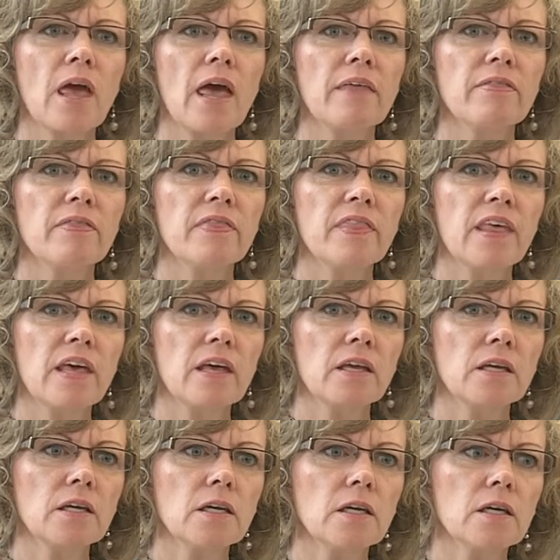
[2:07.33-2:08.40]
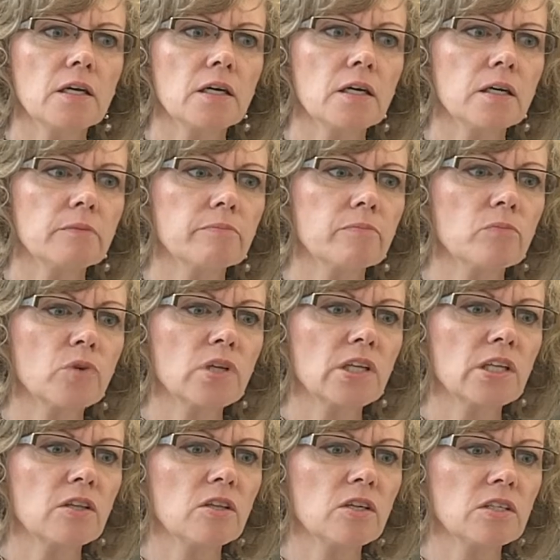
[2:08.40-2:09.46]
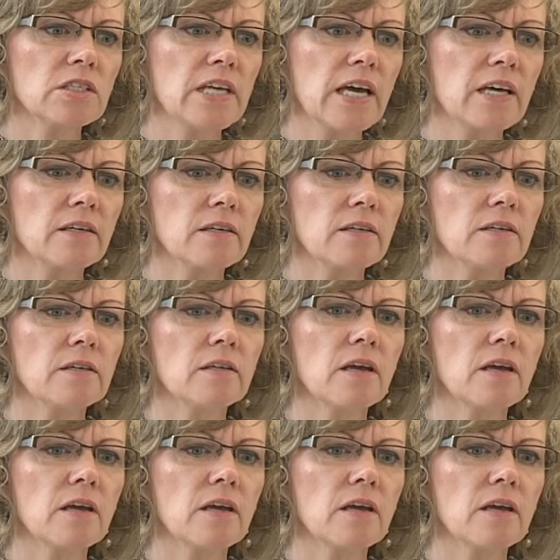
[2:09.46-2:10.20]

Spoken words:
and then really looked at